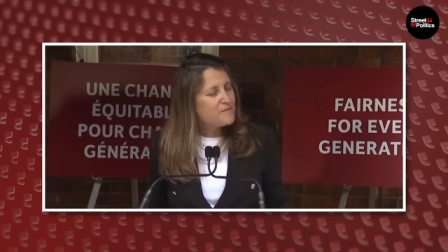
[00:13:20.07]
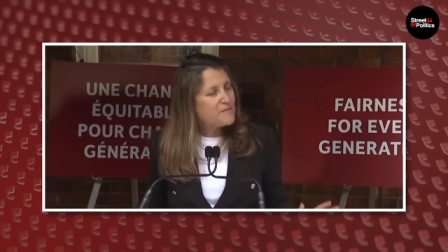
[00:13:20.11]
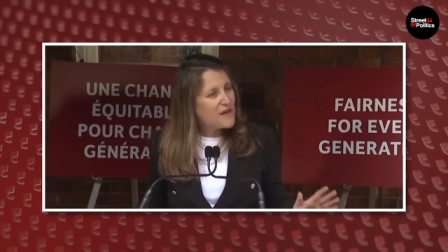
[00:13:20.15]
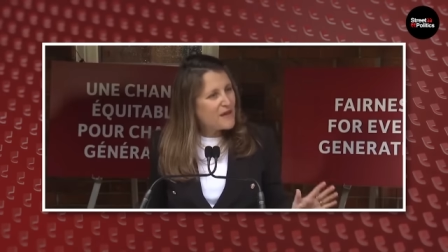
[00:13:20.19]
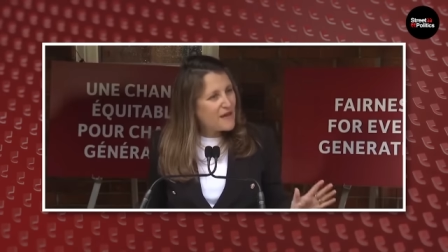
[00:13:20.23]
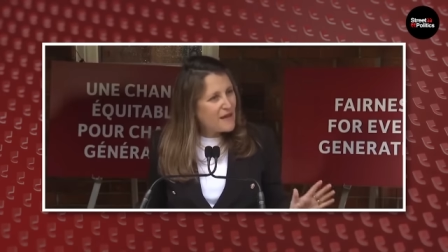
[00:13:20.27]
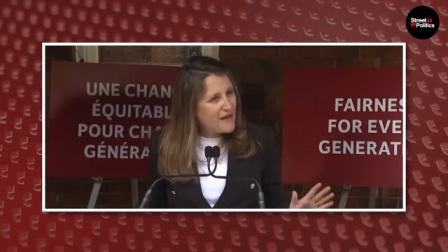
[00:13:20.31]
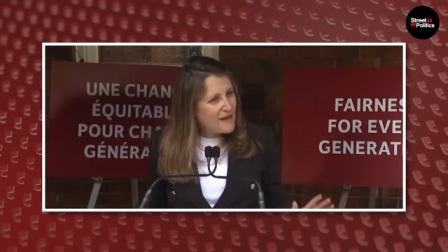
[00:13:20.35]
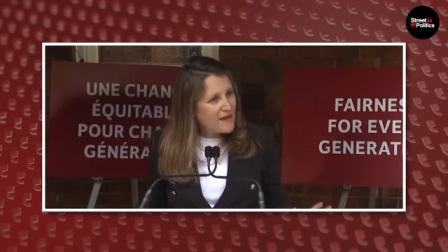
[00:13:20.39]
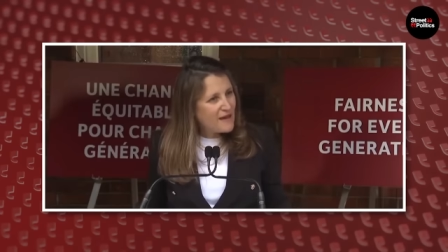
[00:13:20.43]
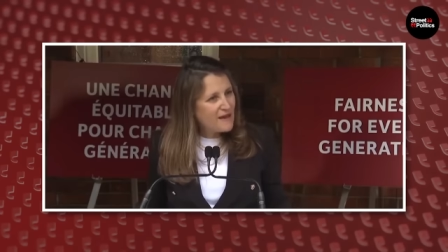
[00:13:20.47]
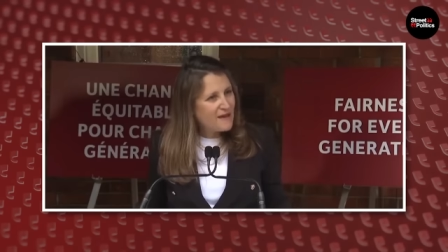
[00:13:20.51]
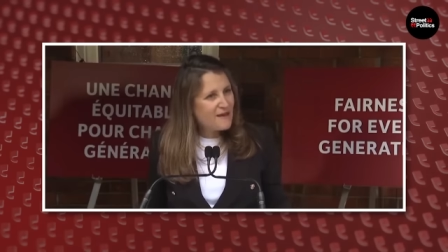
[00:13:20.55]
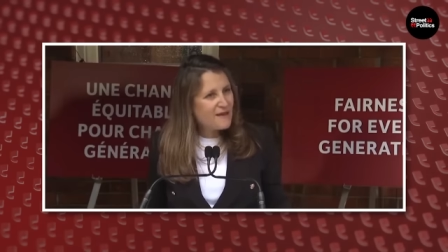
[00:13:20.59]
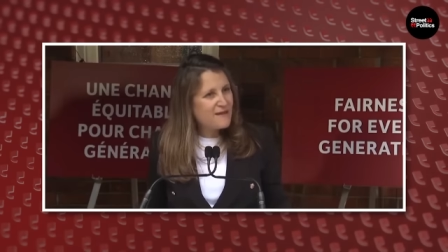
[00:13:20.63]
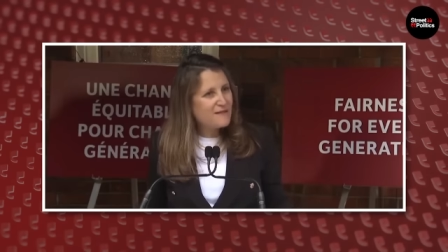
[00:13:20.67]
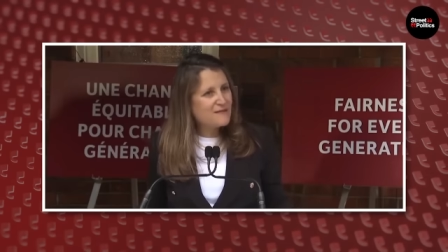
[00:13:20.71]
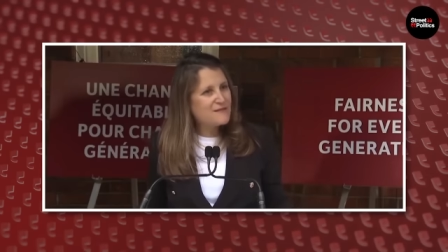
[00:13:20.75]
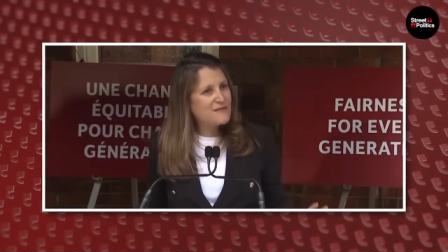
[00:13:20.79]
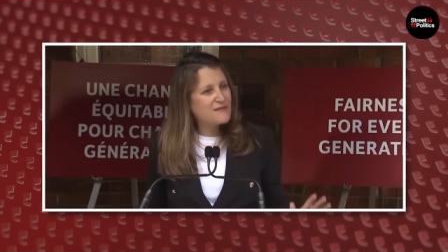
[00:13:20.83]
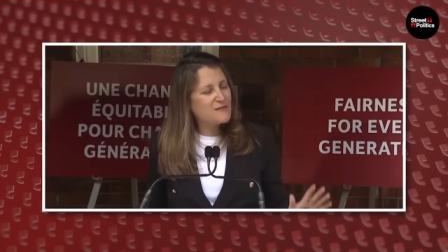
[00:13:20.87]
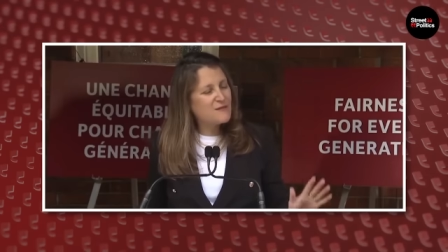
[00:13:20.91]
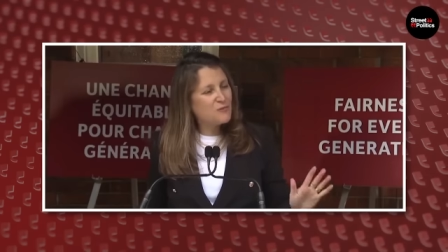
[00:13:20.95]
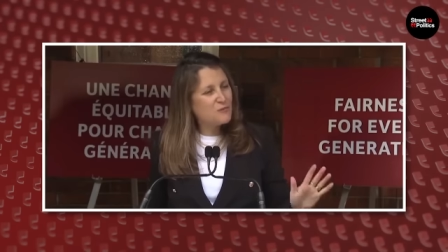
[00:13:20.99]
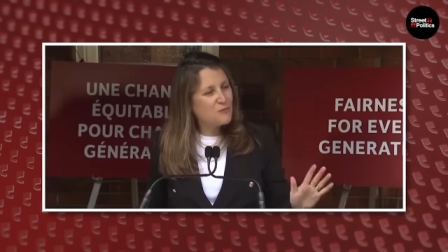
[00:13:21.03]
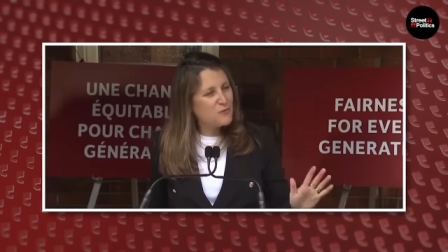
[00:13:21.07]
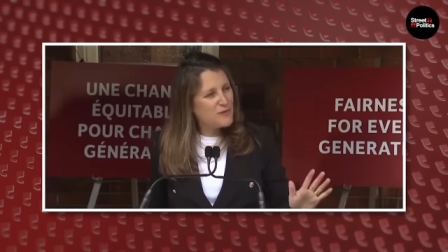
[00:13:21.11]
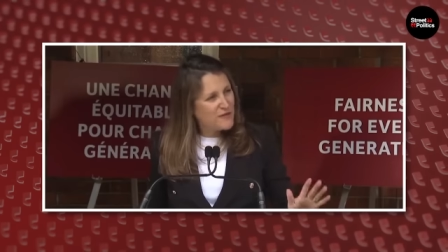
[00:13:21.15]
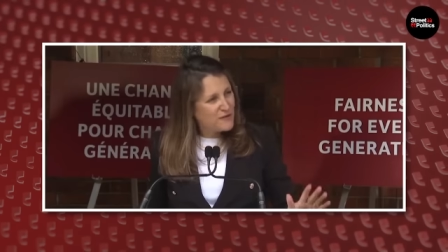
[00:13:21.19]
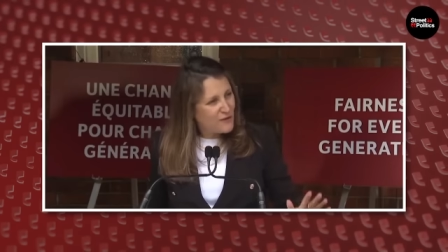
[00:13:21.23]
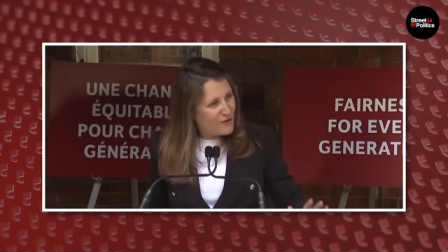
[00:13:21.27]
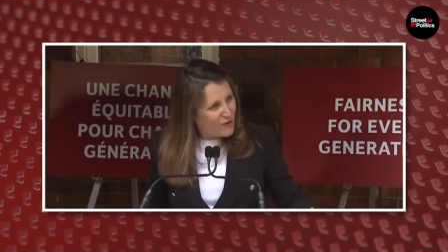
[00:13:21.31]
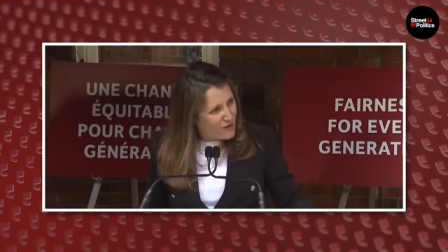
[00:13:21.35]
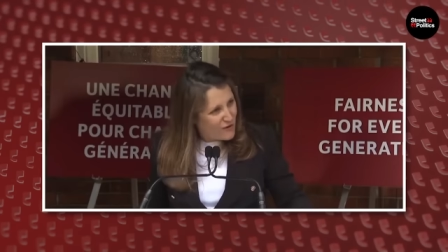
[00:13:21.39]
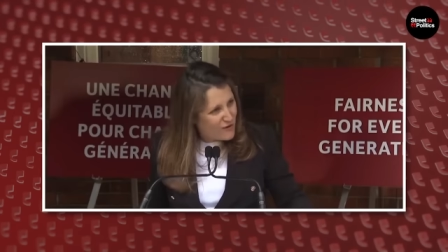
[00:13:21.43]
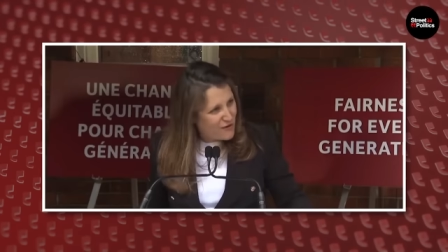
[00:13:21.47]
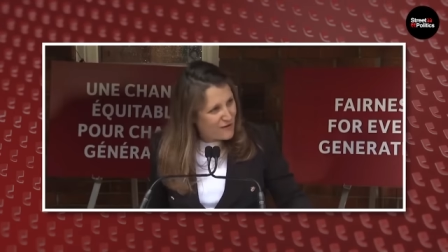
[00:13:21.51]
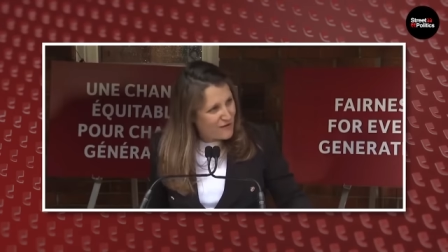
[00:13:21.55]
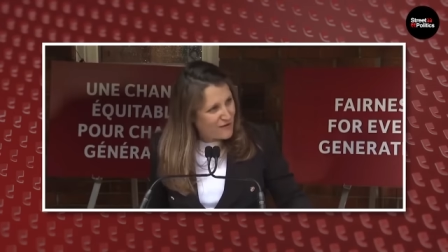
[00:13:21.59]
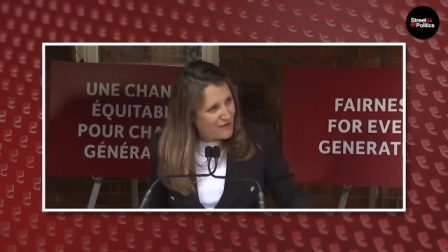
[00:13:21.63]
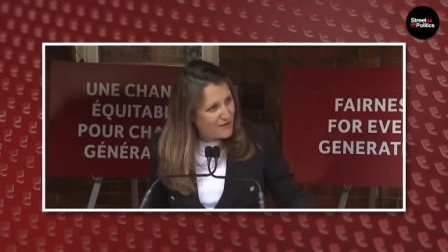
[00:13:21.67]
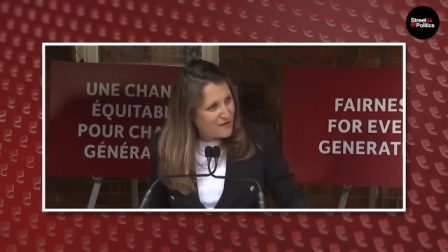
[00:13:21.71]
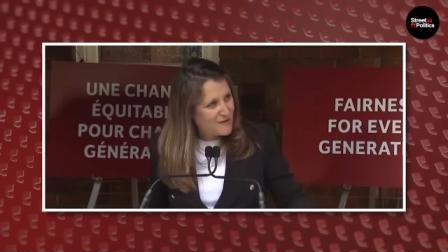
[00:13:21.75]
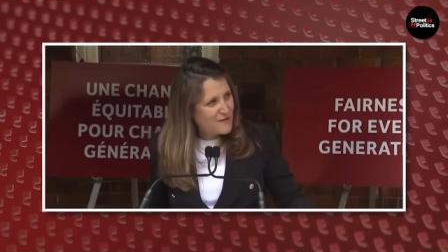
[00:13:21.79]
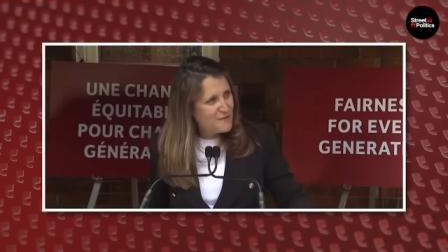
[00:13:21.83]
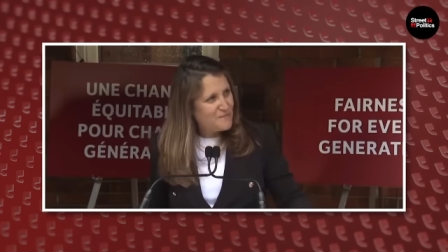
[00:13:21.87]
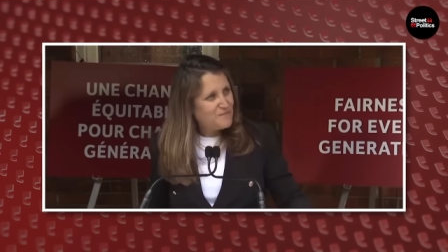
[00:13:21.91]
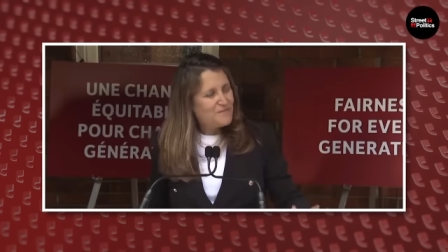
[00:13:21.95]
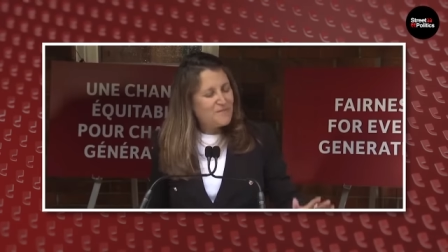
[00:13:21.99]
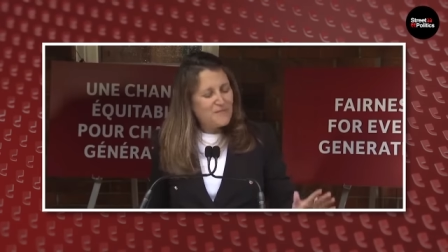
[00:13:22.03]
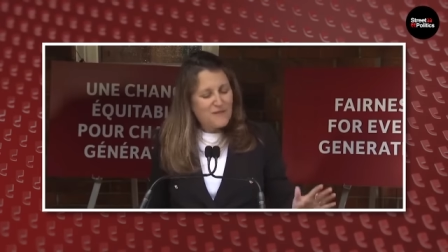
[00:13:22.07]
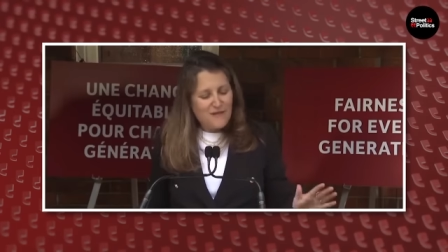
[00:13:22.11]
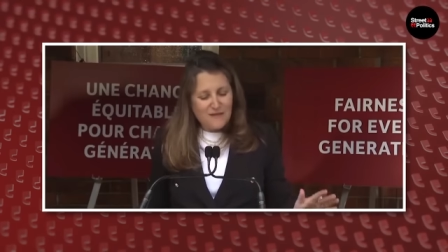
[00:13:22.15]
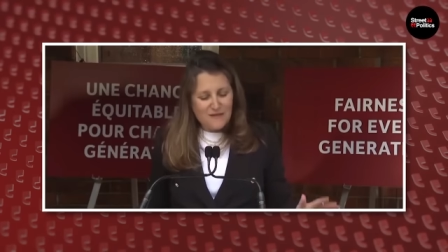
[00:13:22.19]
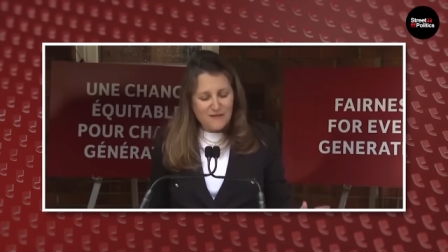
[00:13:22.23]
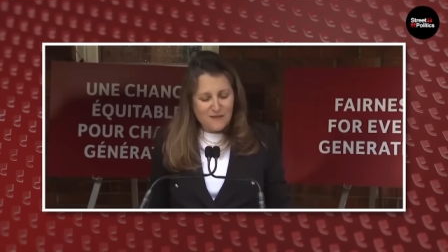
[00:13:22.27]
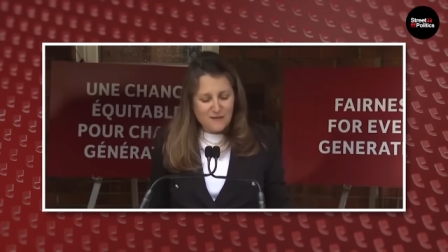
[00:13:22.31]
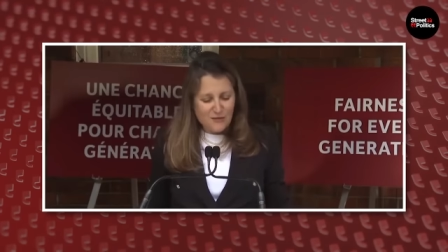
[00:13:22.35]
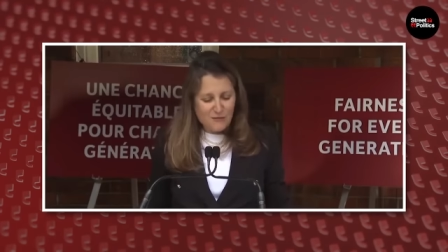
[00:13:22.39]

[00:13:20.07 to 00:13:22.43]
and we are. You know,